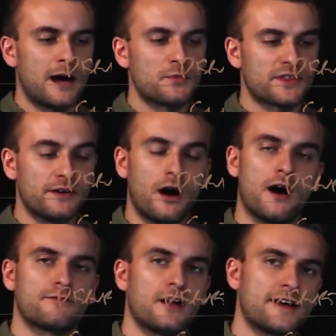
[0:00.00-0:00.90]
with an
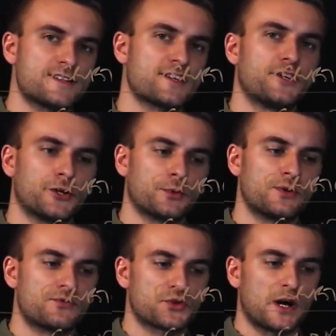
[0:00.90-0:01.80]
offline secure
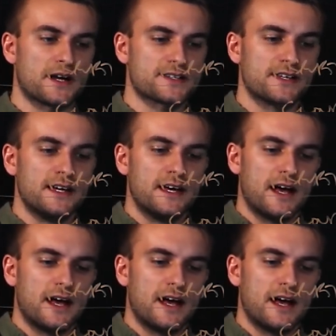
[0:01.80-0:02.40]
root of trust.